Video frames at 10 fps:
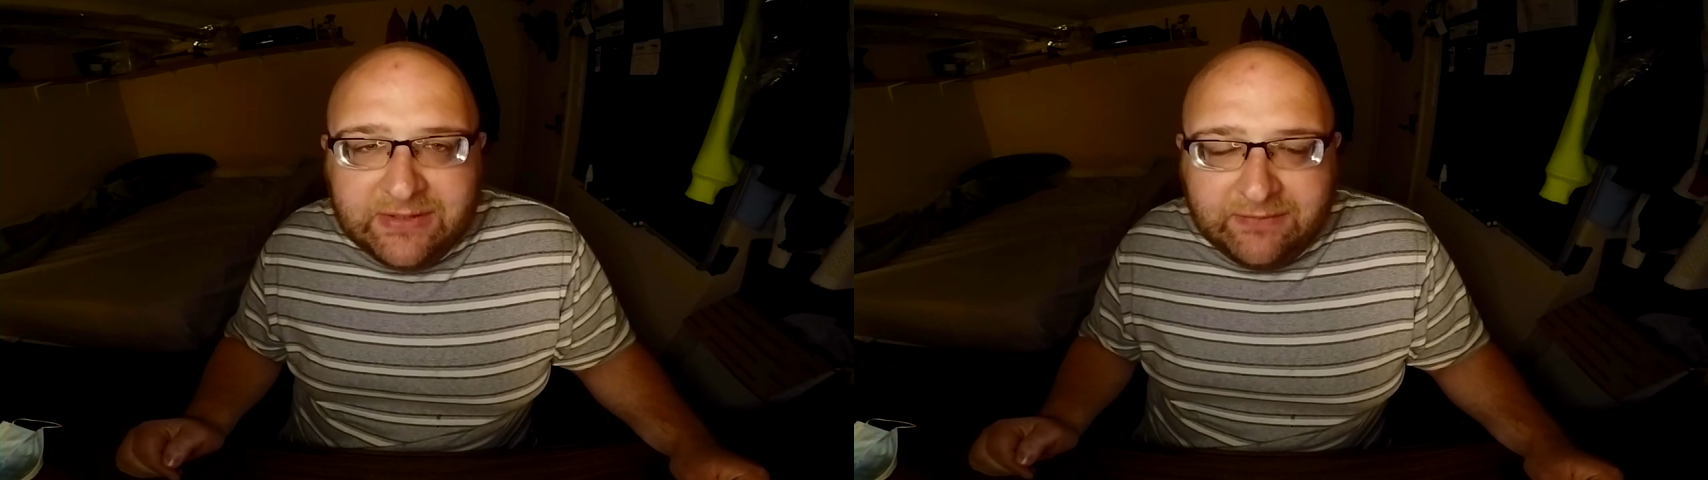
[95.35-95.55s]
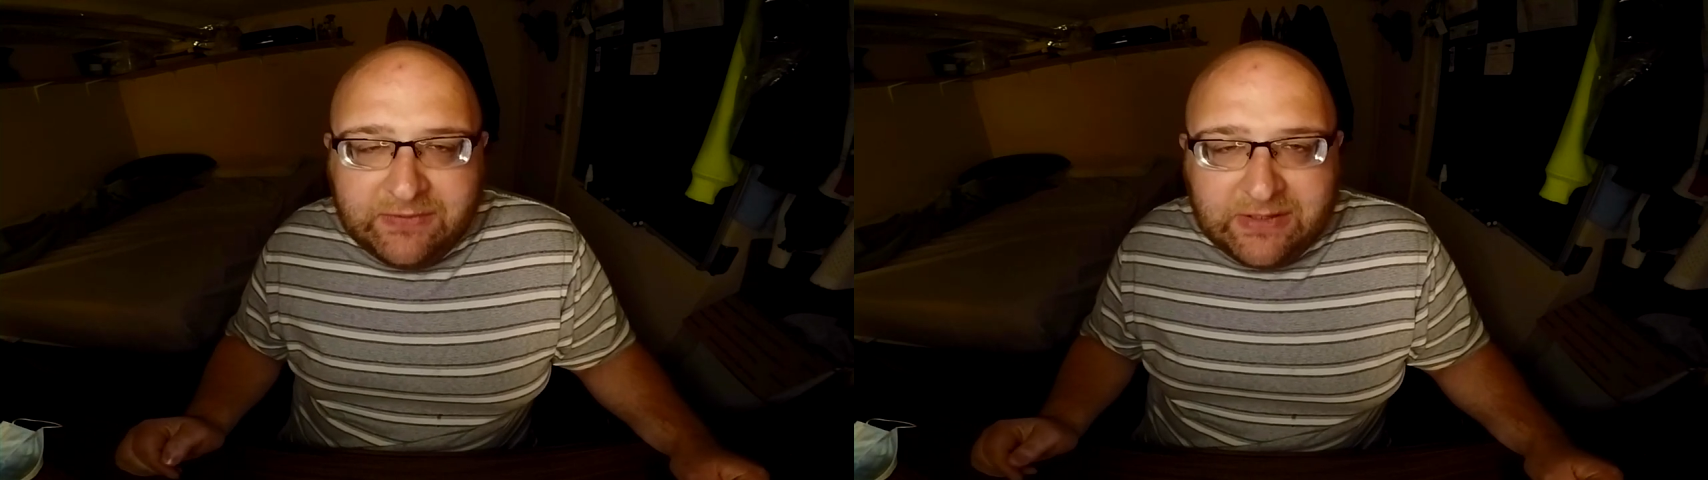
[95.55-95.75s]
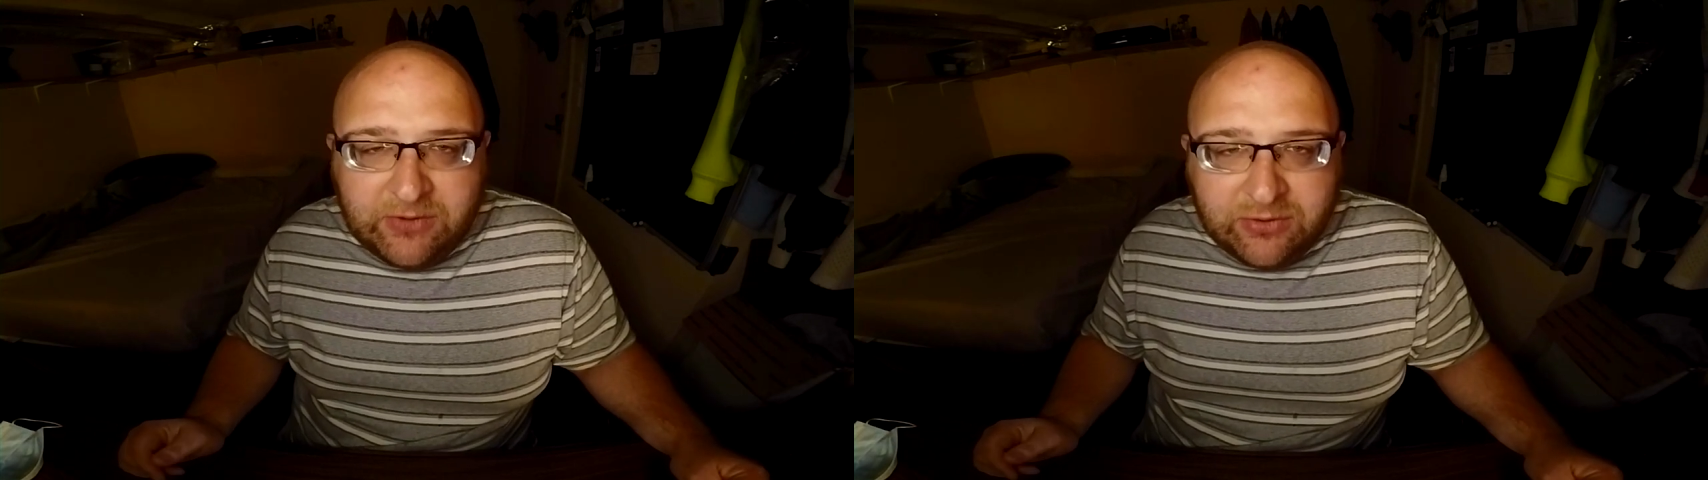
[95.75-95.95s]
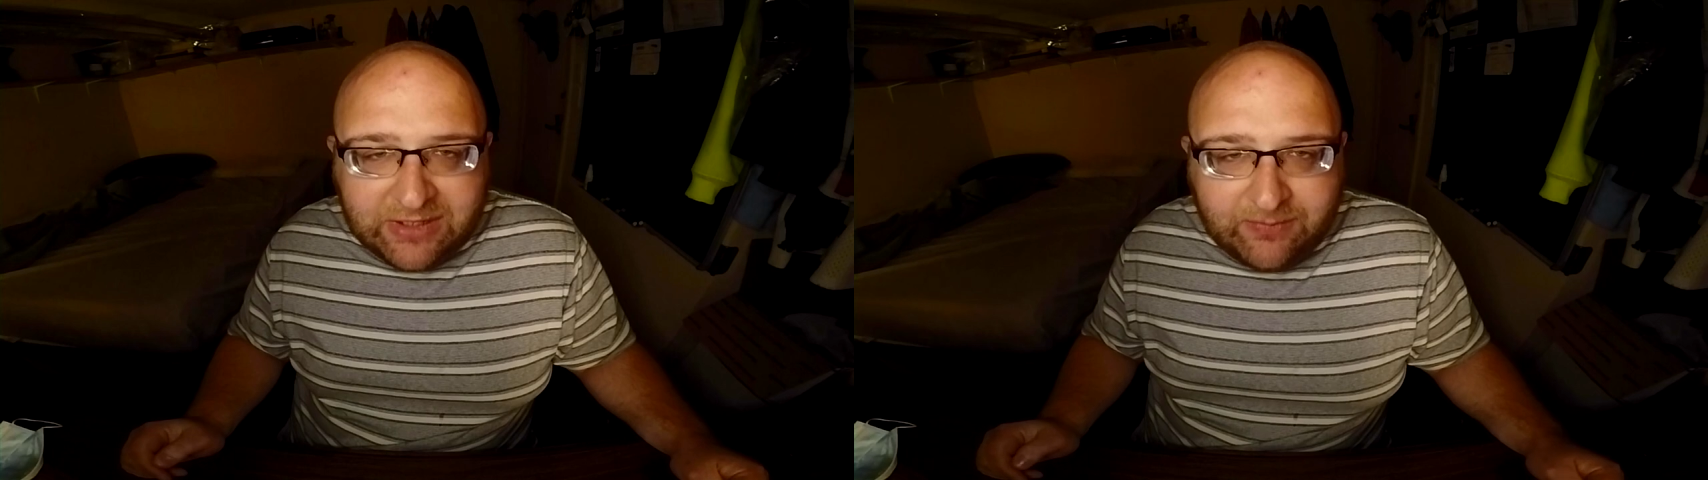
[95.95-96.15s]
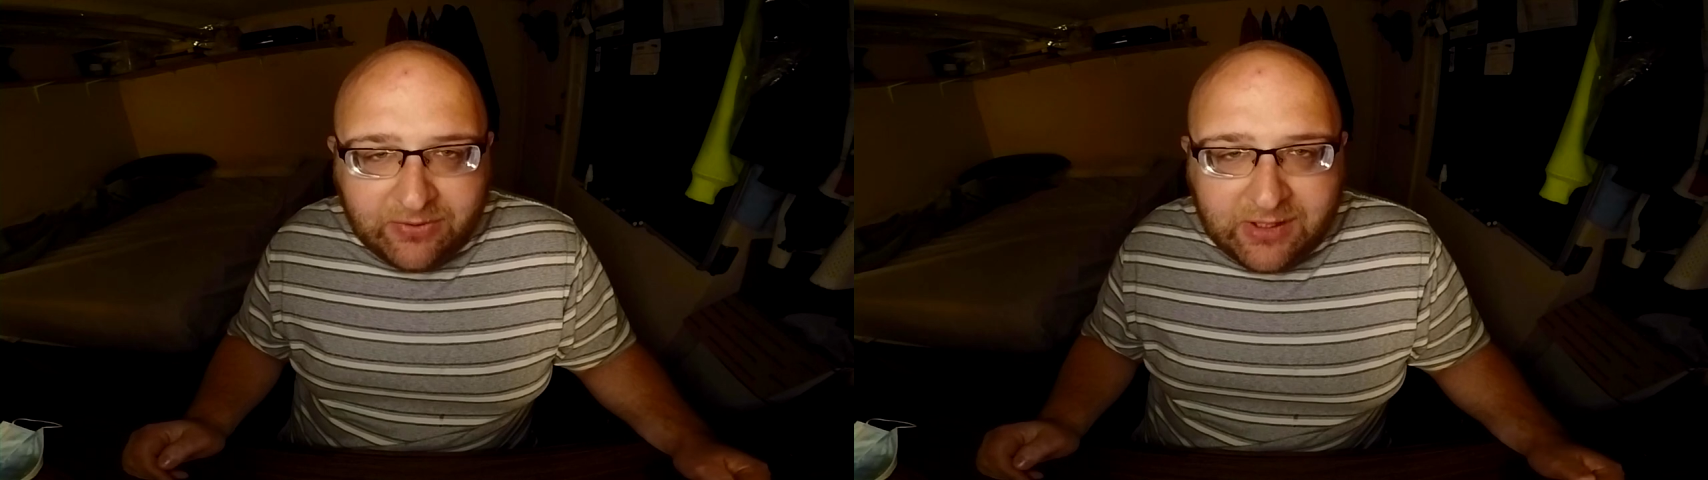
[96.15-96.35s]
every time you
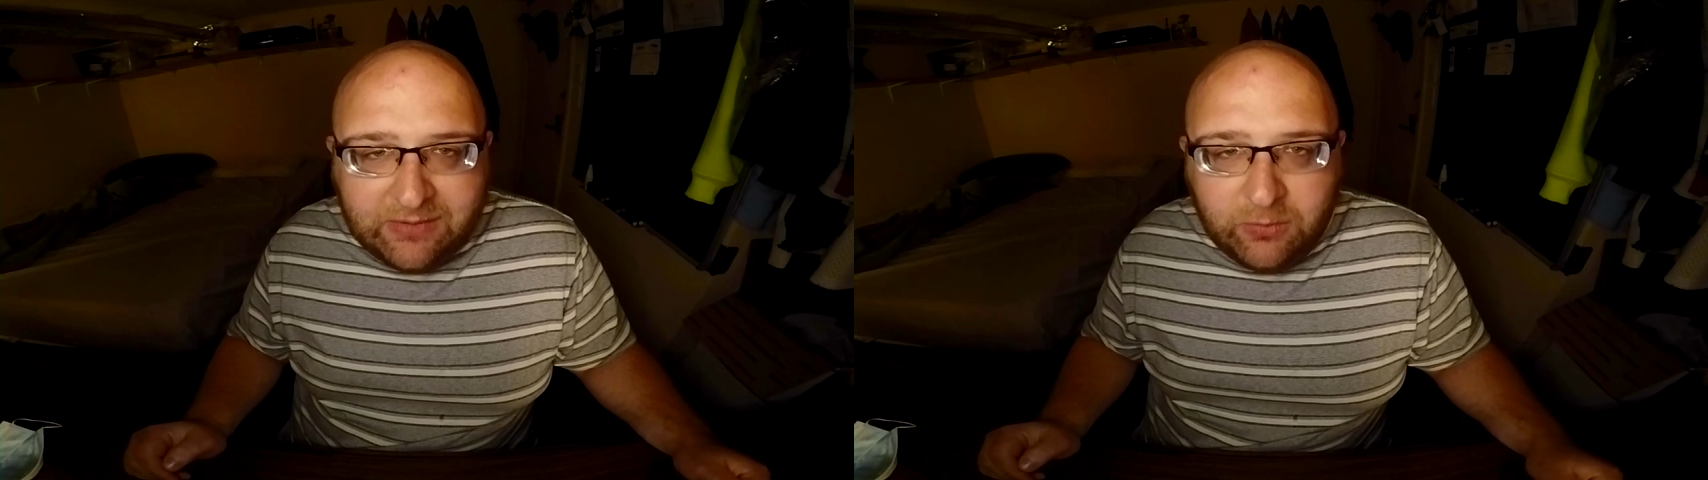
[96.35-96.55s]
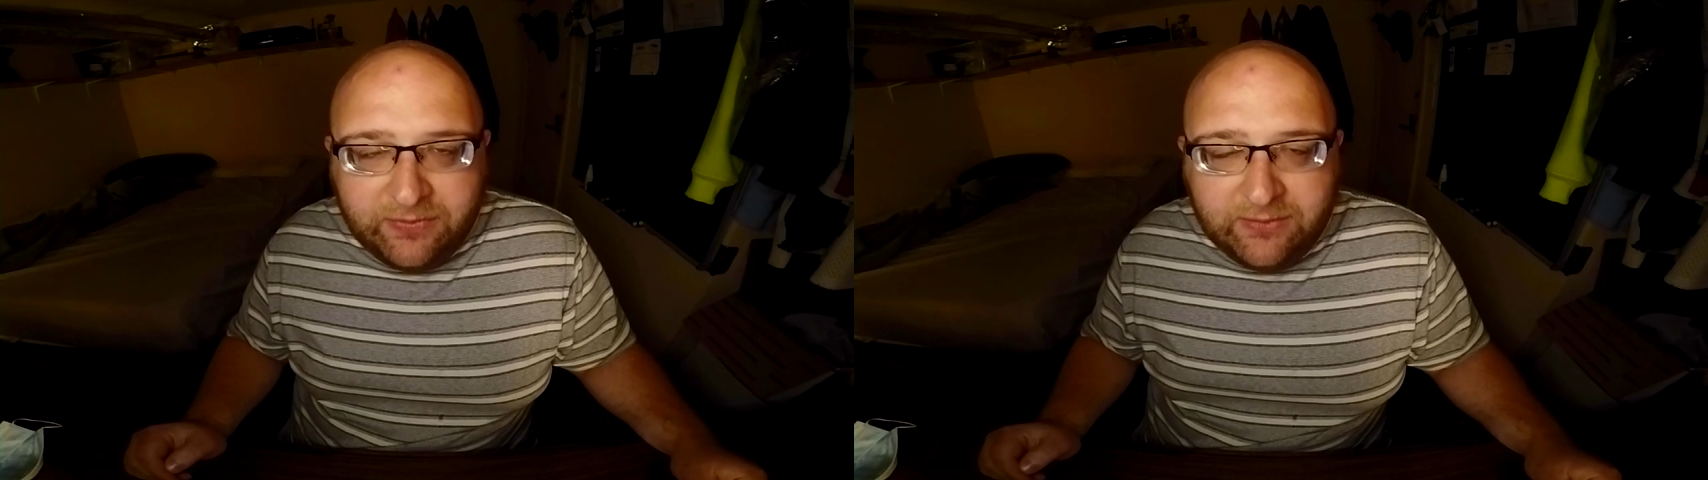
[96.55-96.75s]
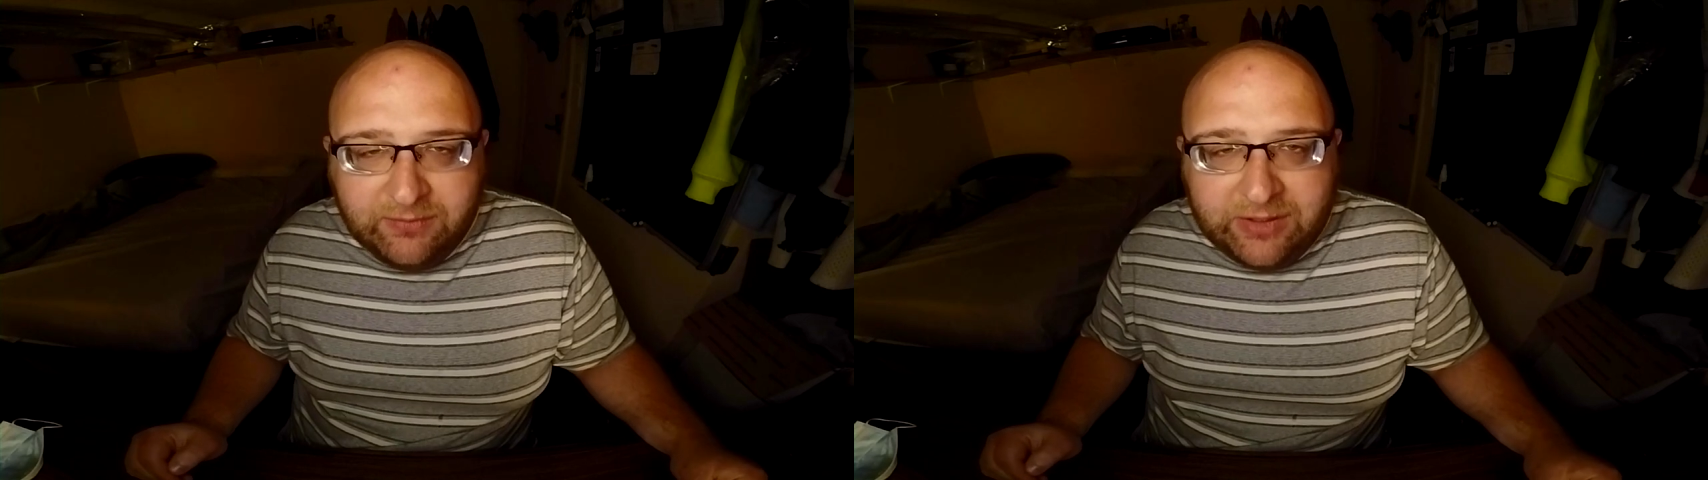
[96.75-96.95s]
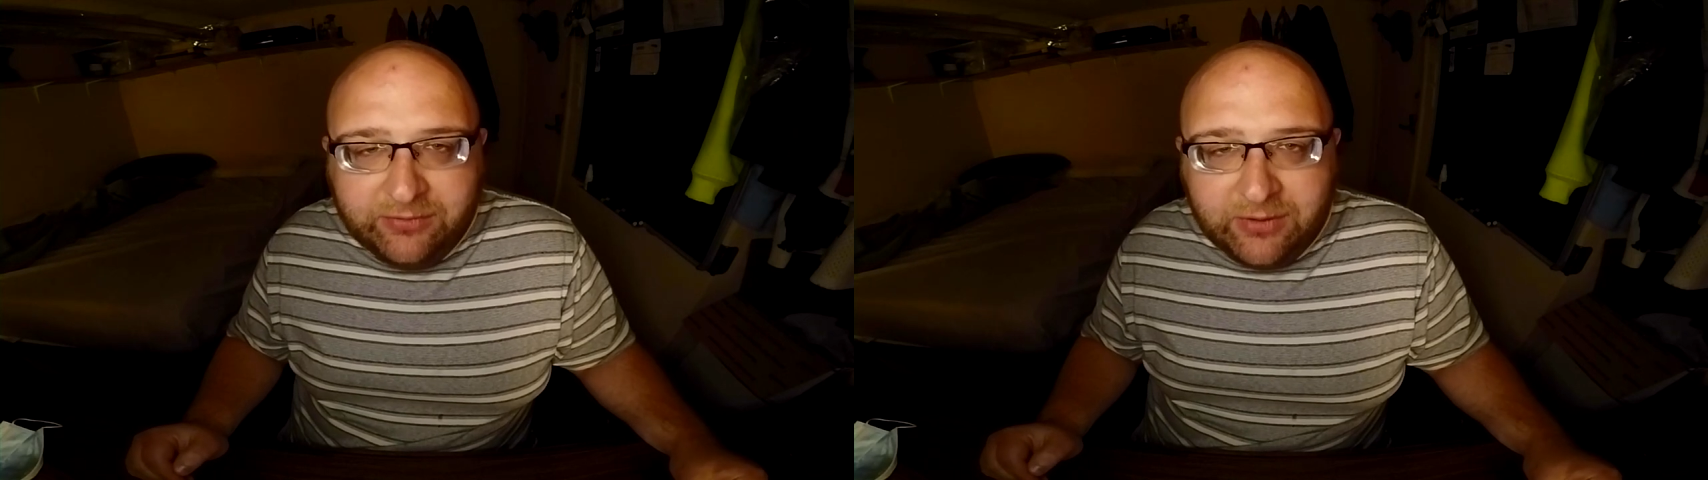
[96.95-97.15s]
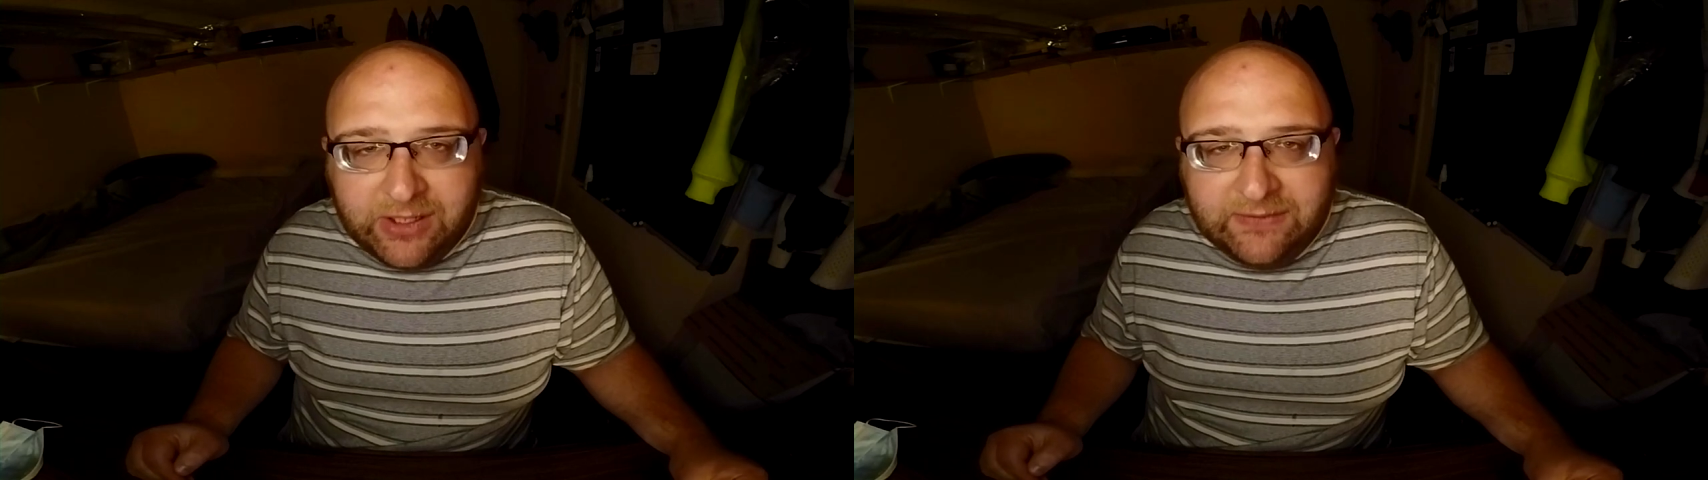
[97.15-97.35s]
donate blood with the Red
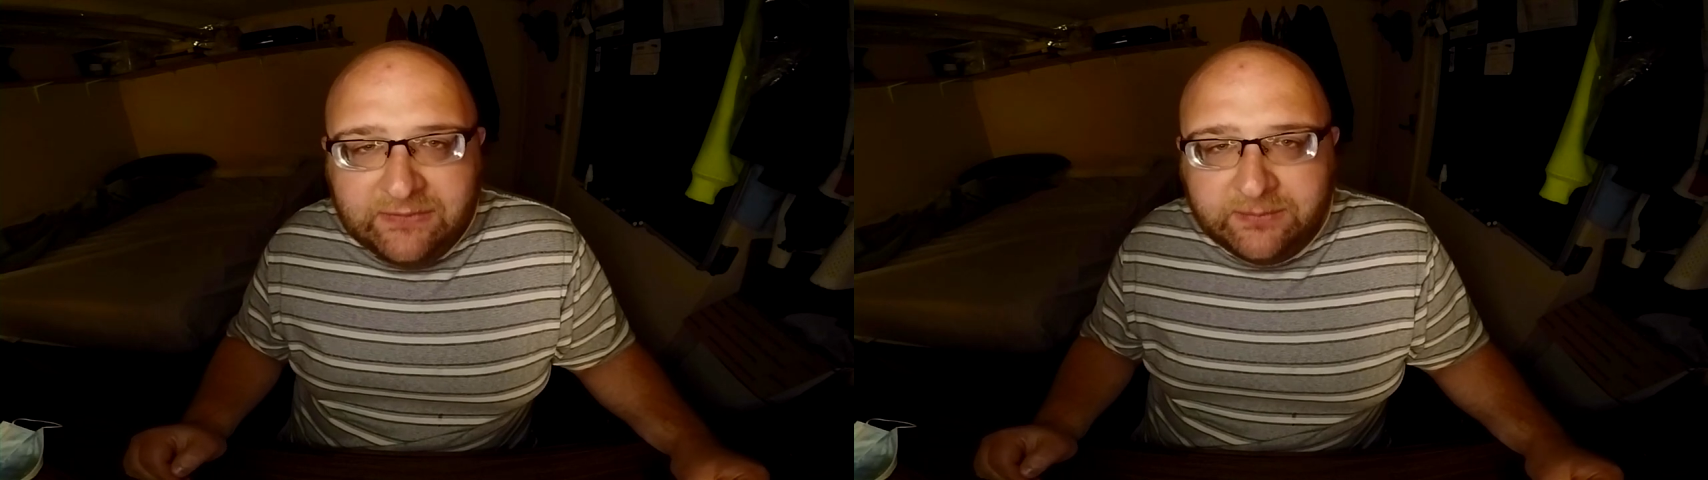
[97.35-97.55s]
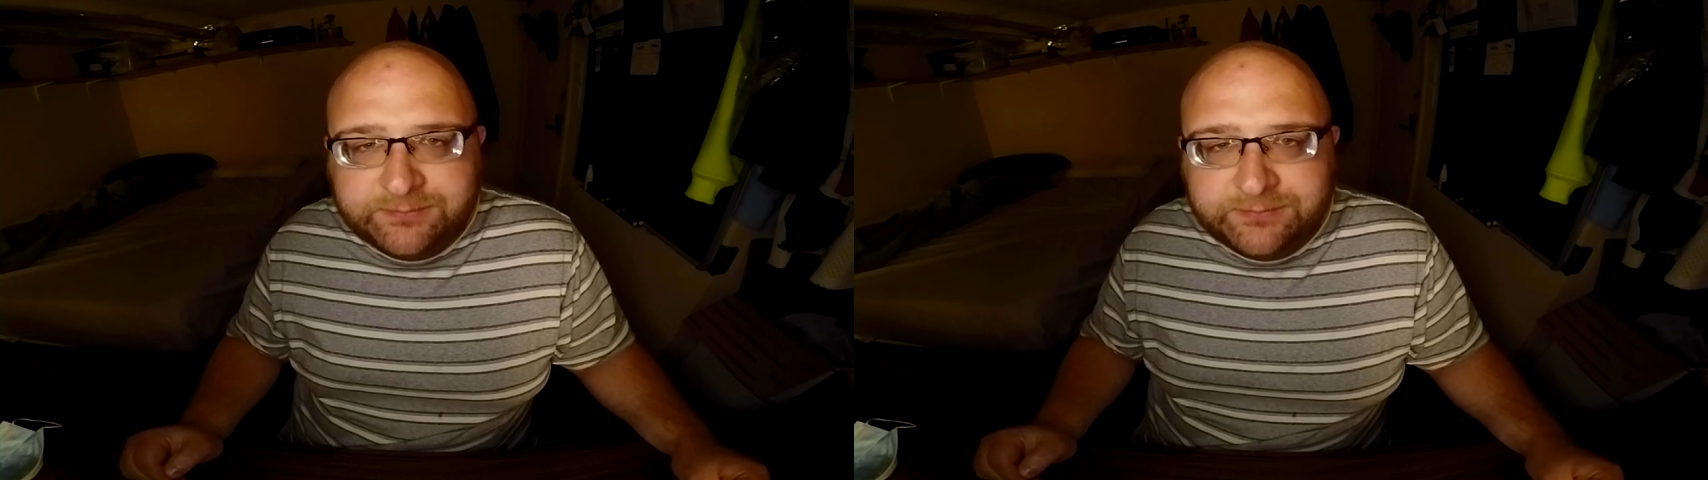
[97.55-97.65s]
Cross